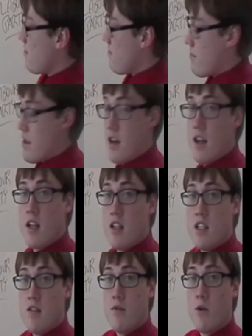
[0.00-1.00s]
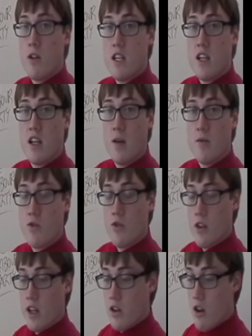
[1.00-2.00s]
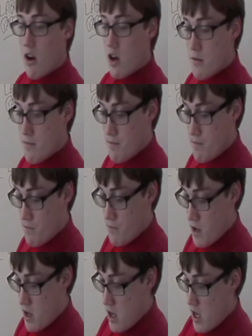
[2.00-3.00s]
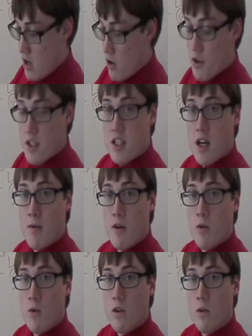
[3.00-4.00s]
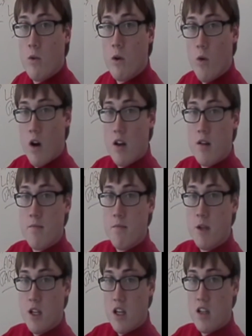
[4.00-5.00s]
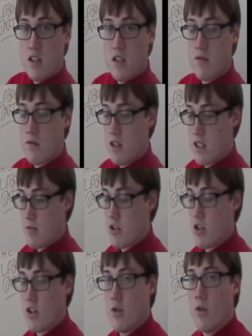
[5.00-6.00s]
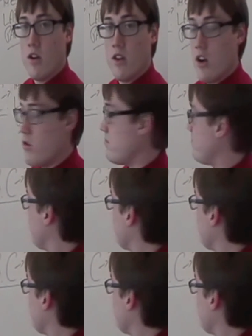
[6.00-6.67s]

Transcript: Then 1914 comes rolling along, and over the summer World War I begins, as I'm sure you all know.